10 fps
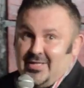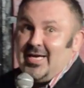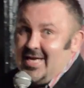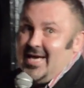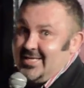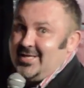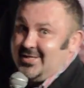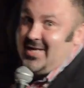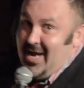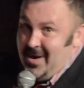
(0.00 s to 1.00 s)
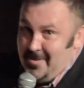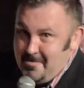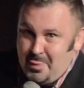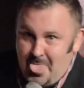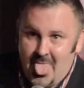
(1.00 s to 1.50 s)
a kissing
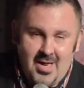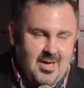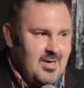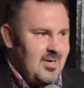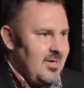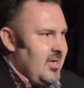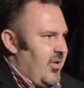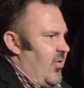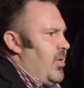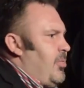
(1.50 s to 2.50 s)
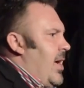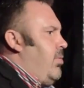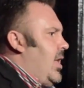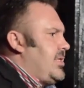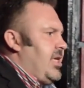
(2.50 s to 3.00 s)
scene. It's from the play
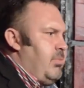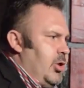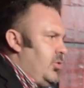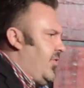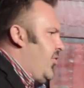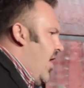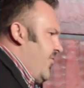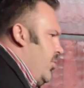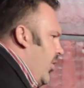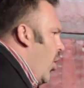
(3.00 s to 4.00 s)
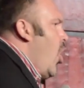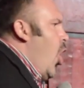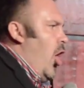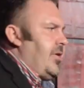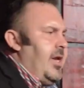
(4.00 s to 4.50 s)
Biloxi Blues. If you're not familiar,
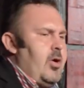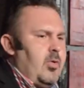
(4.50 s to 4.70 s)
all you need to